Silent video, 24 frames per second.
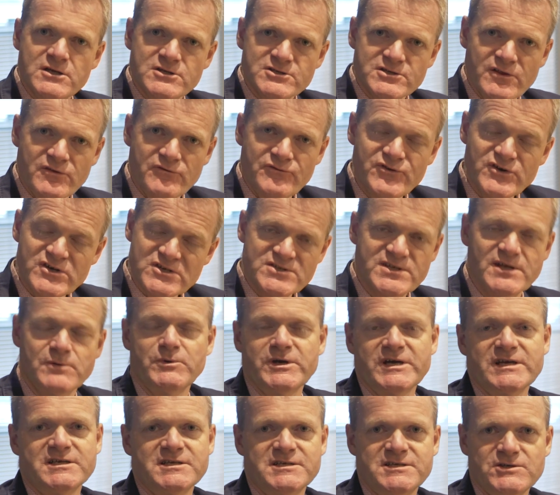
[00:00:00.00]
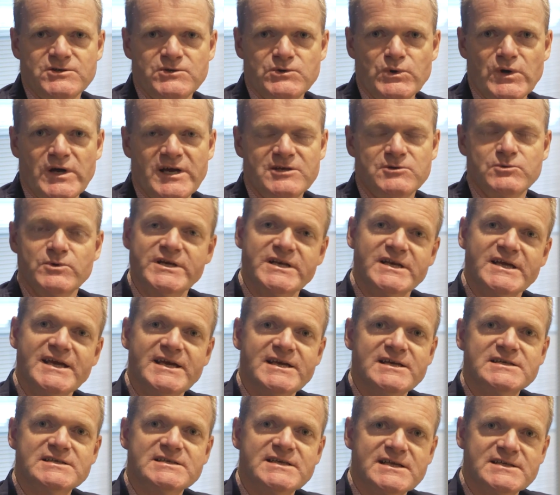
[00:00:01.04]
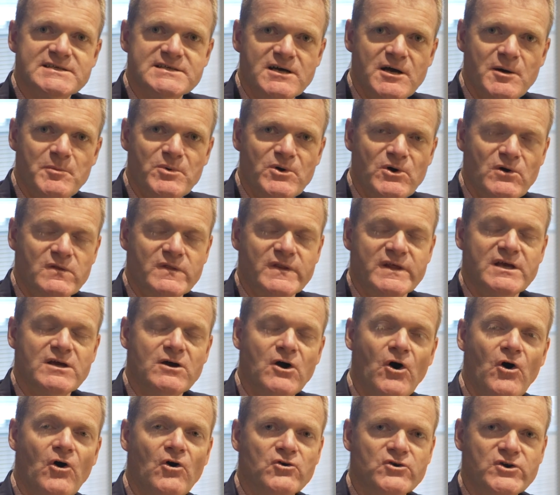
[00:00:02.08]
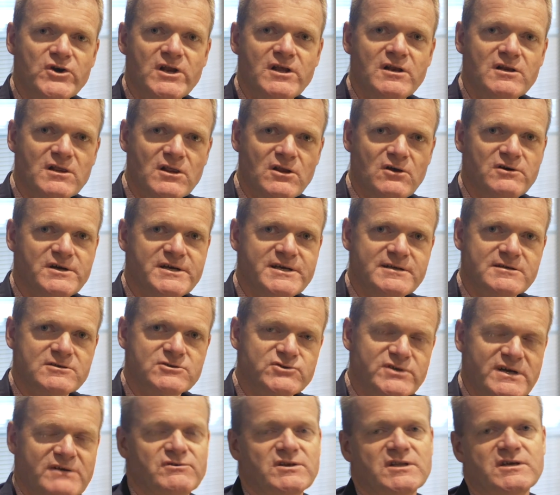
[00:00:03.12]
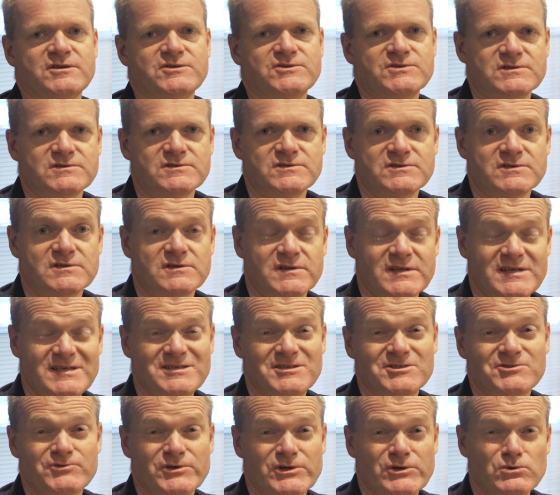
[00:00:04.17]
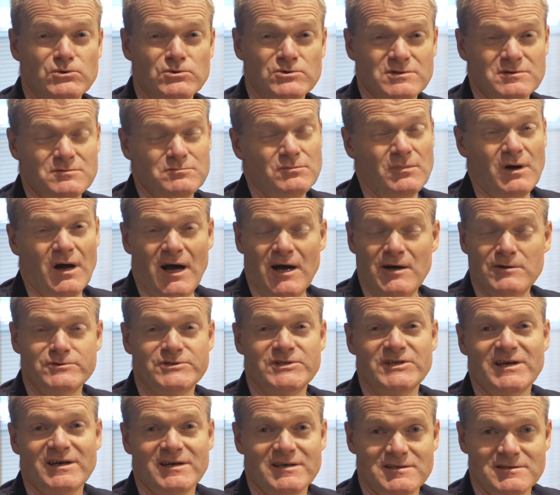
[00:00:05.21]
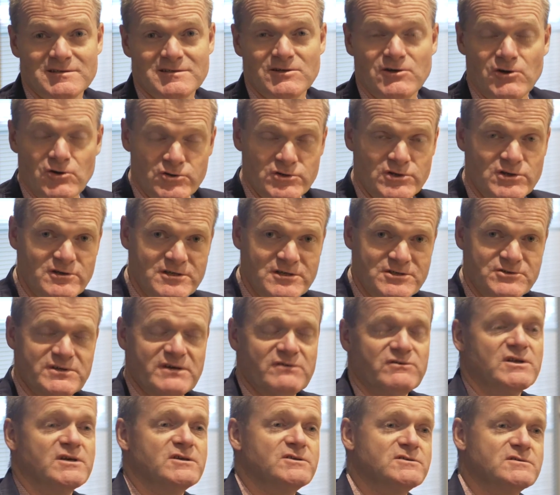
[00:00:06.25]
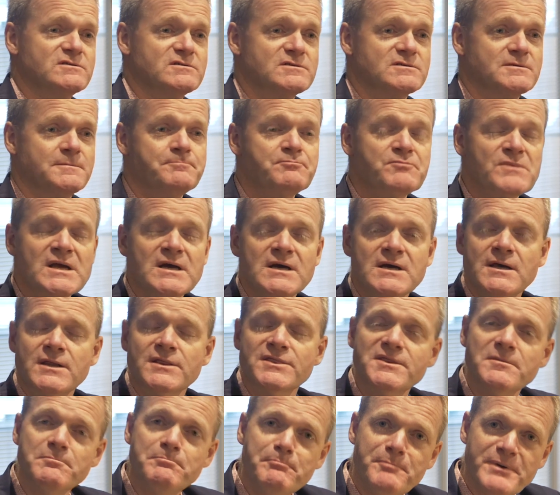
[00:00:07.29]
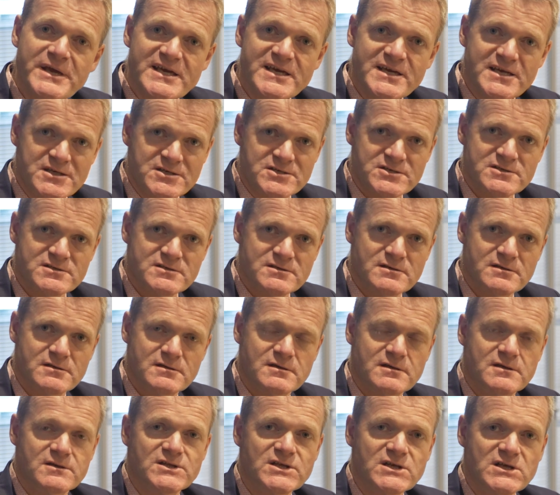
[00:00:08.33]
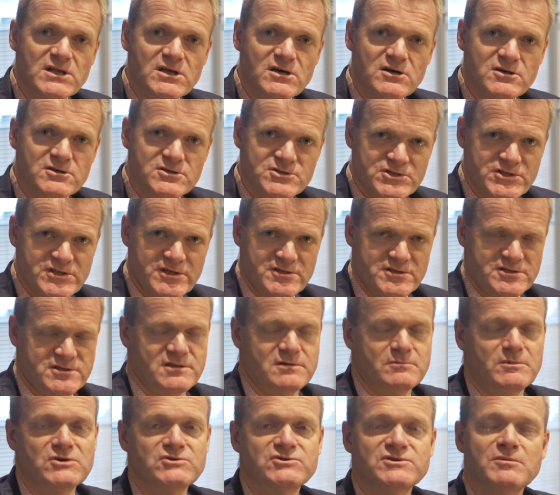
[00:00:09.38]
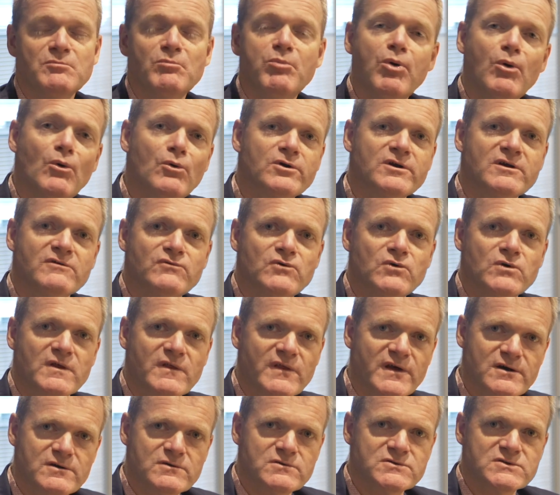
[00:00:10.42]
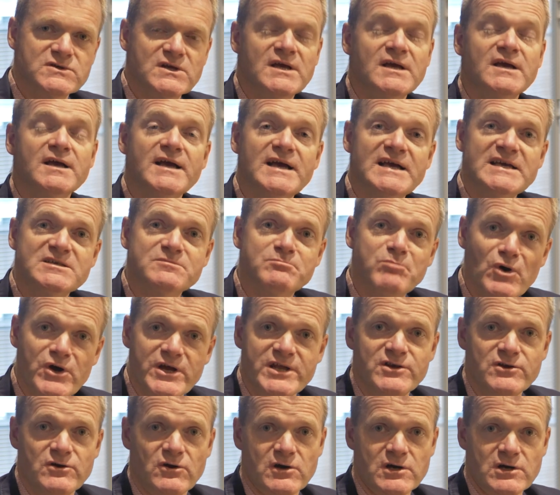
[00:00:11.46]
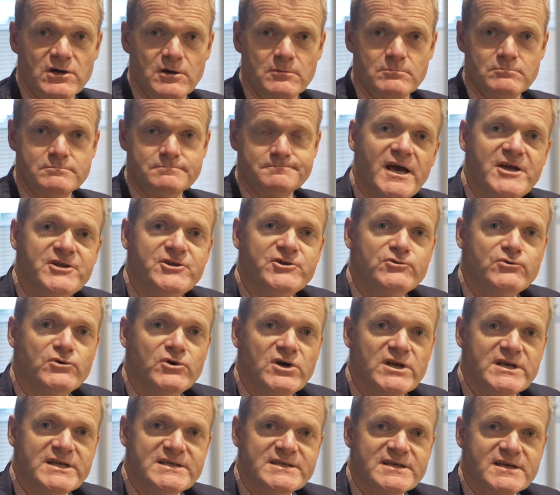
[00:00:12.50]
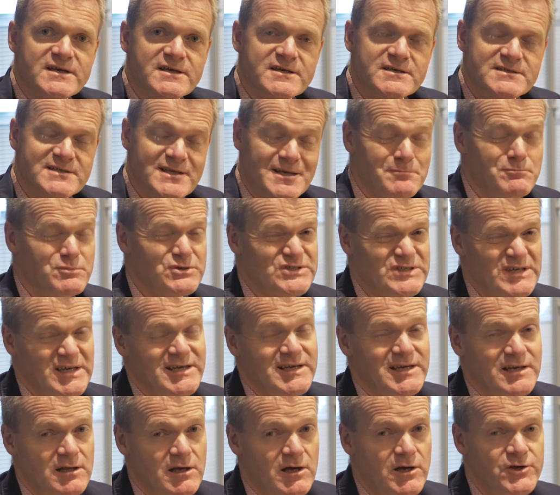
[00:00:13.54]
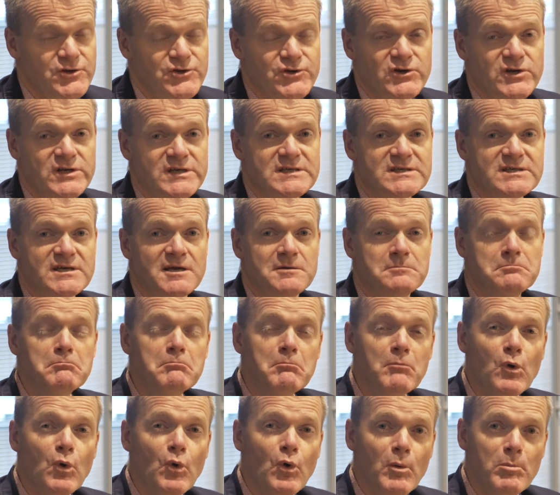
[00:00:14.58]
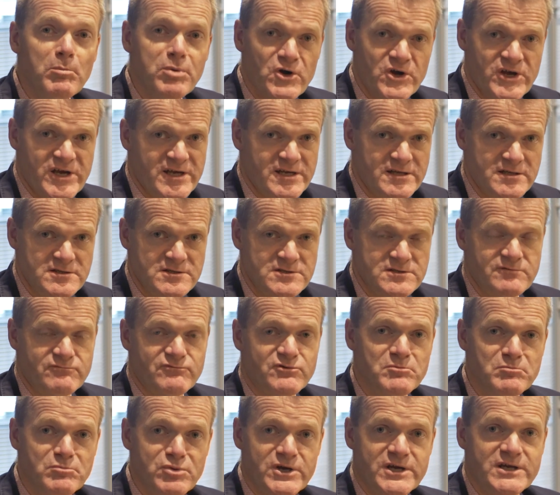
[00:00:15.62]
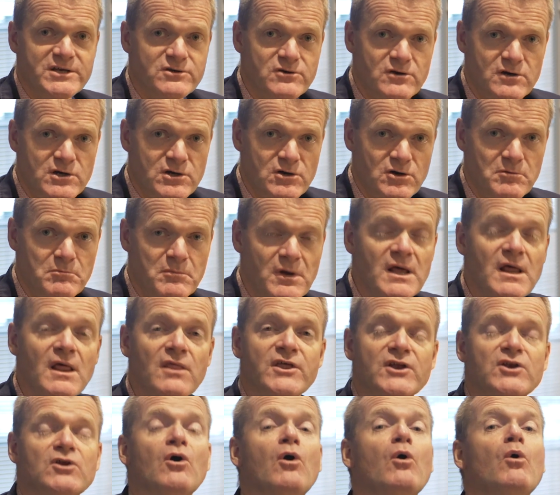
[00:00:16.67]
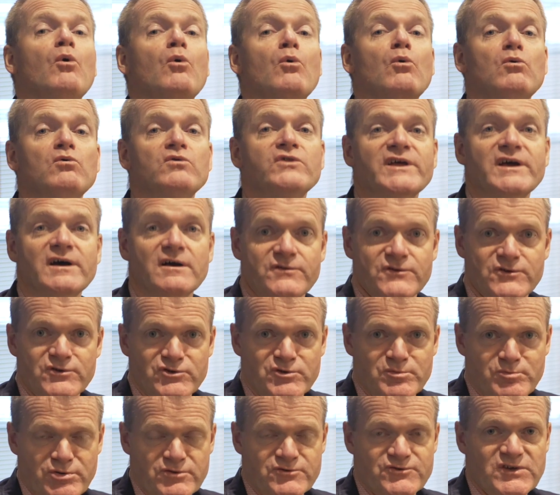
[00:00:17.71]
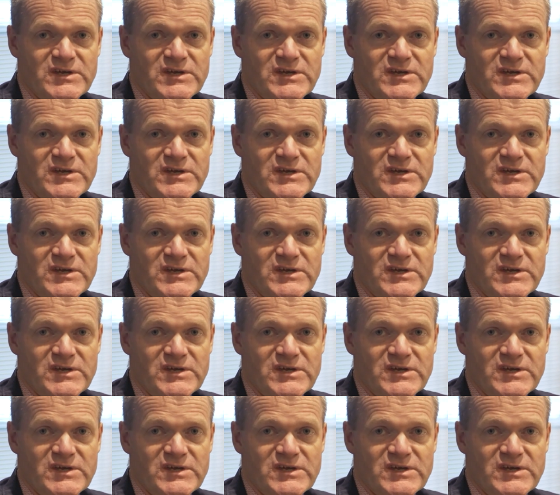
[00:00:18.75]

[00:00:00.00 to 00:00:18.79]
So the first thing we're going to do is we're going to get you set up on the online travel agents. The industry calls them OTAs, online travel agents. The biggest, the largest, the most important of all of those is Booking.com. In your early days in particular, you're going to take more bookings from Booking.com than all the others put